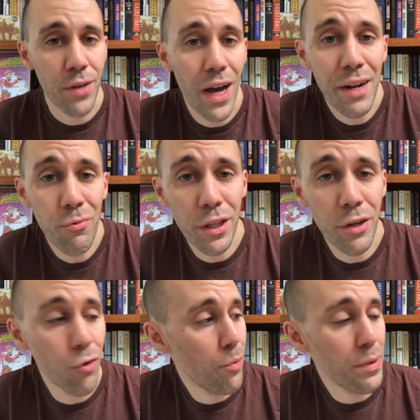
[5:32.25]
Now, I didn't really
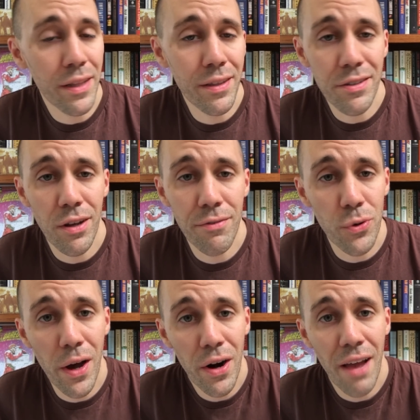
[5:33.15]
grow up eating this stuff,
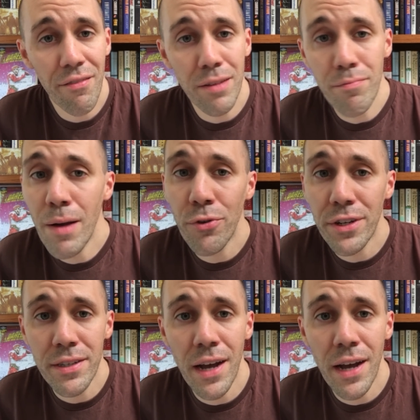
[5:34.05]
so I don't have any memories